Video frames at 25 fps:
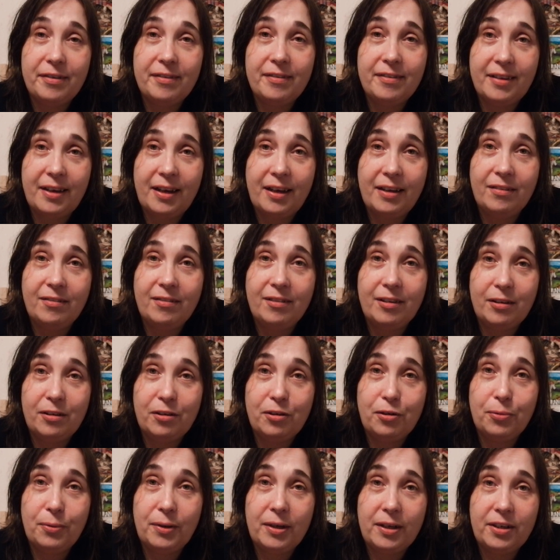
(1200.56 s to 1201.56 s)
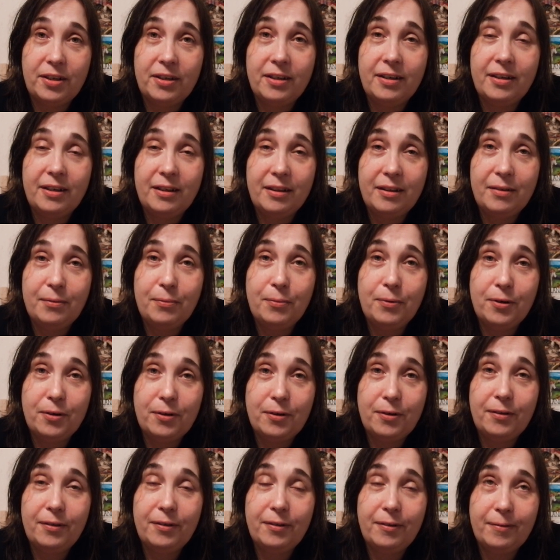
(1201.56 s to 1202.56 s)
sad situation in the
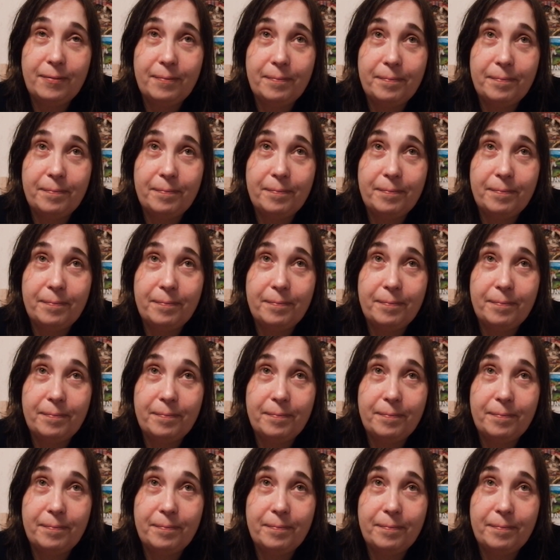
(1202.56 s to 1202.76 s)
world,